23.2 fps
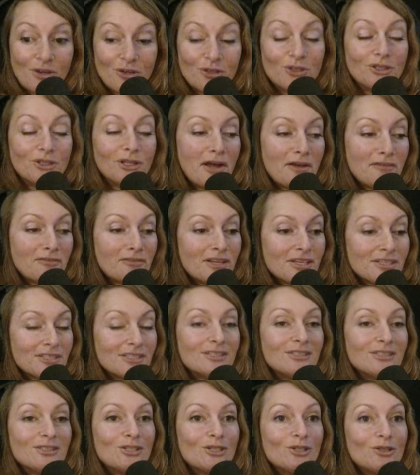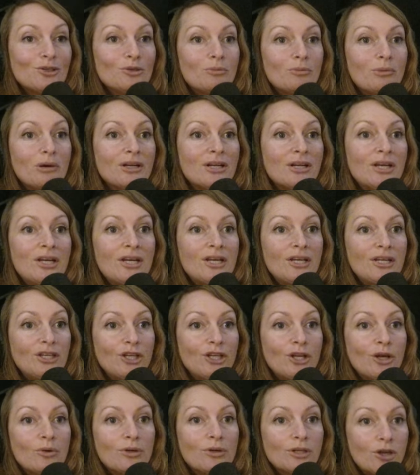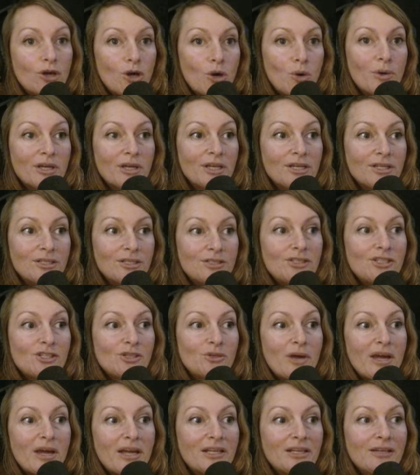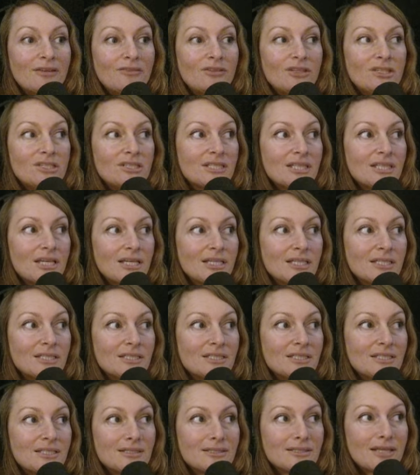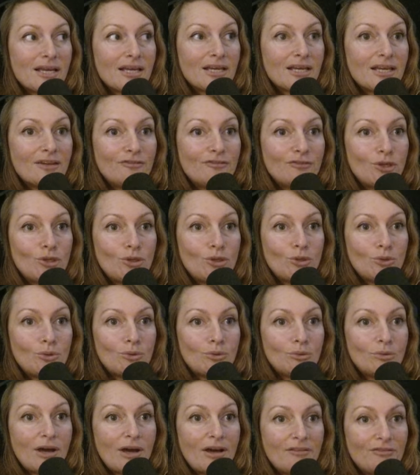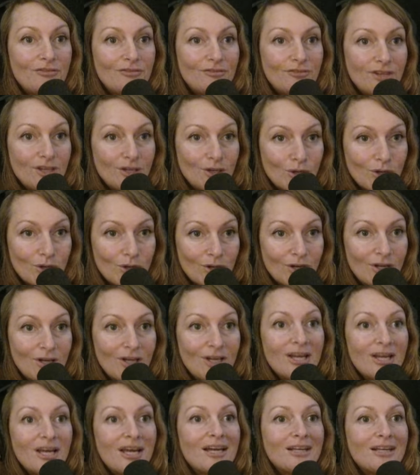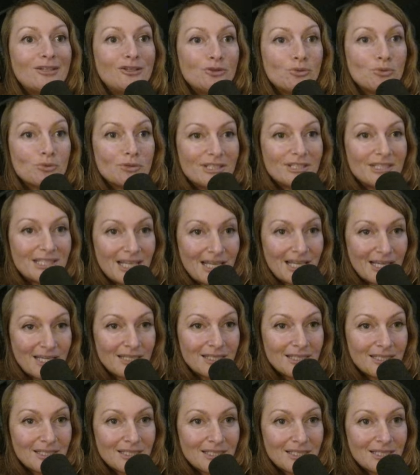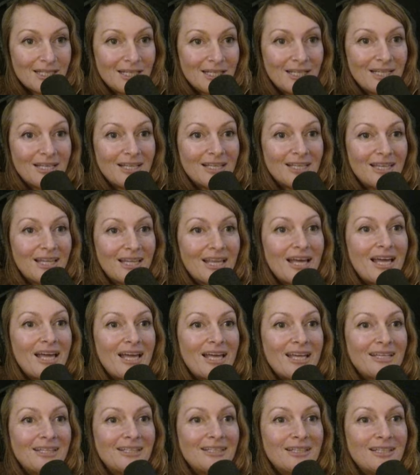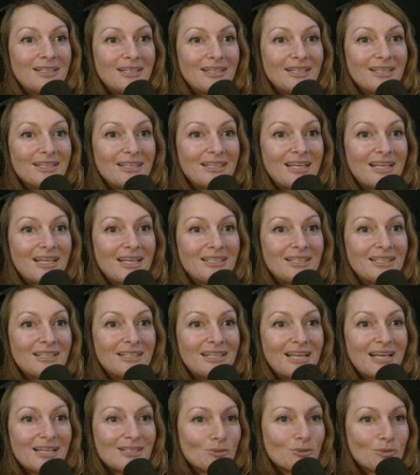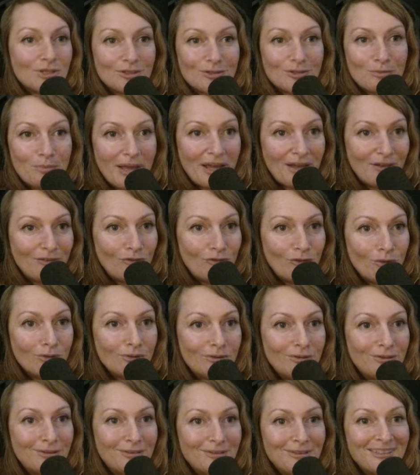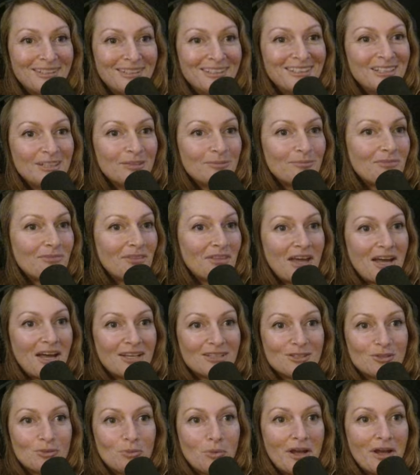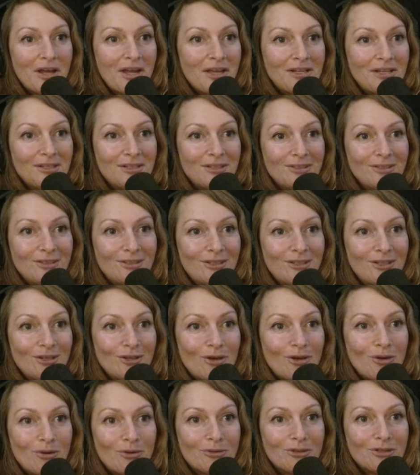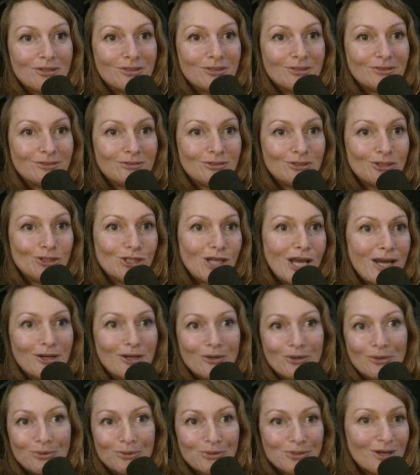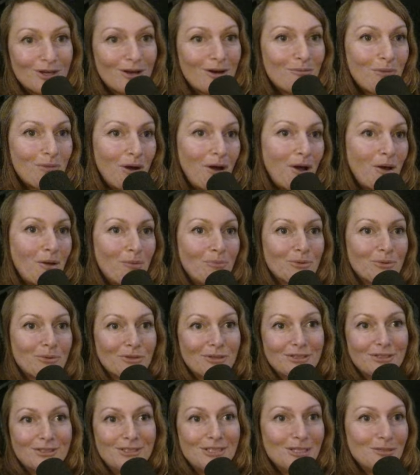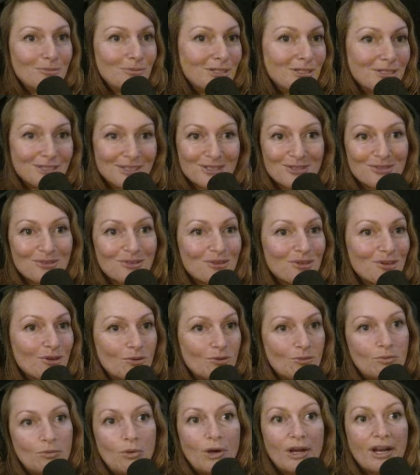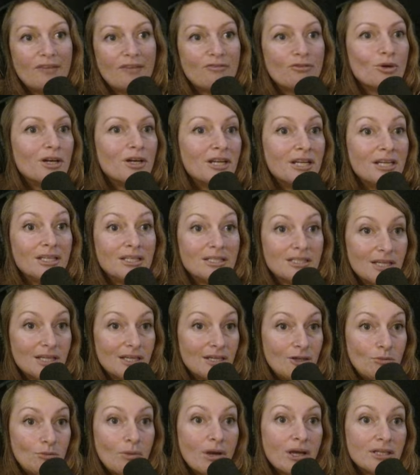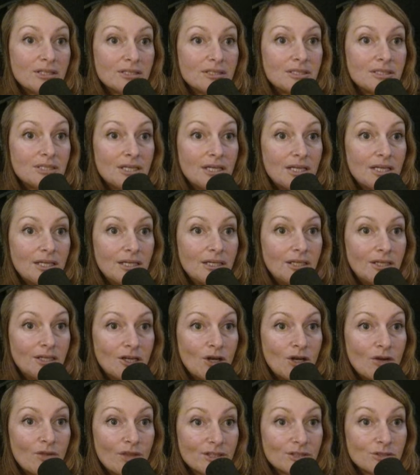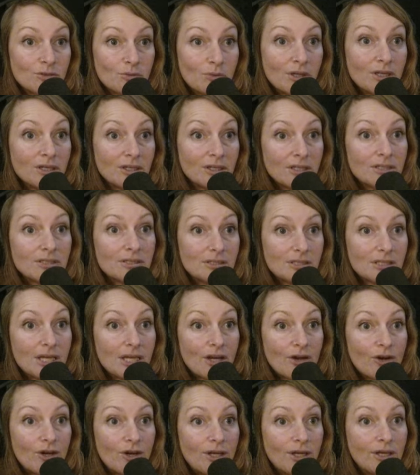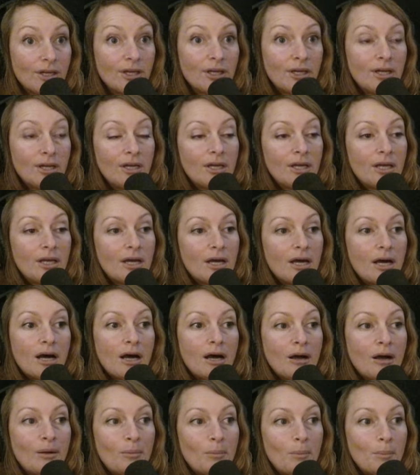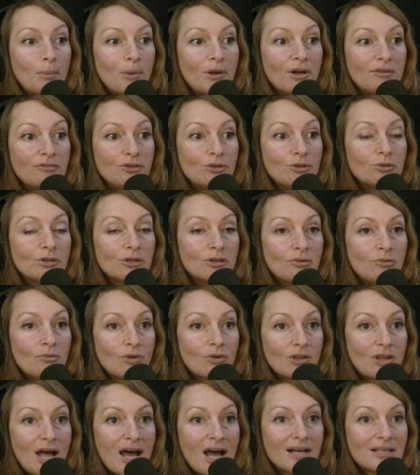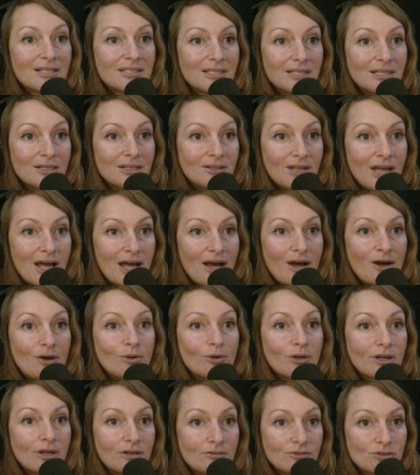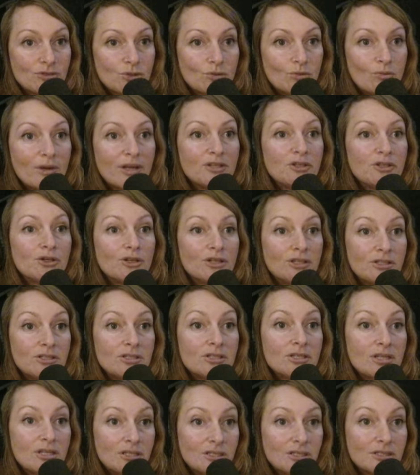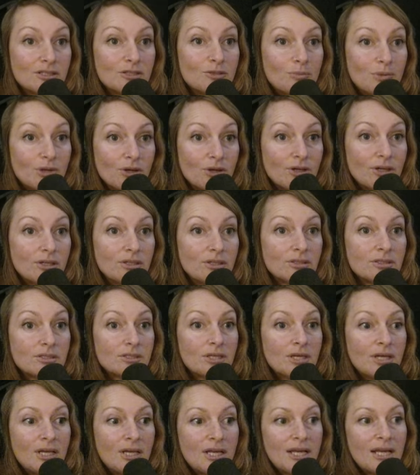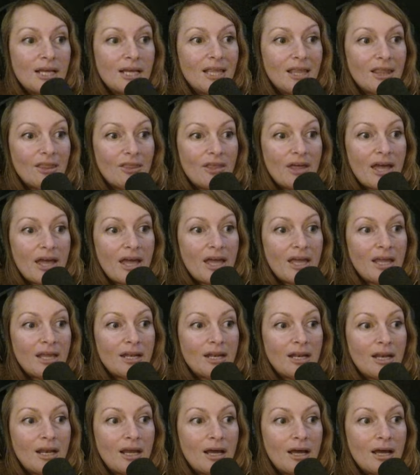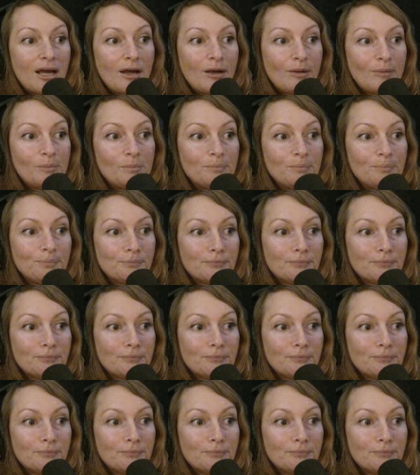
a good life lesson too but you know in going into any of these things is like if you have fear and you resist then then that's when it's painful. Right. That's when, you know, the shadows come up or the demons or the whatever it is that you might see, you know, mm that's mm-hmm. when it gets scary. Mm-hmm. Um, but if you can relax and allow and kind of surrender into the experience, then um,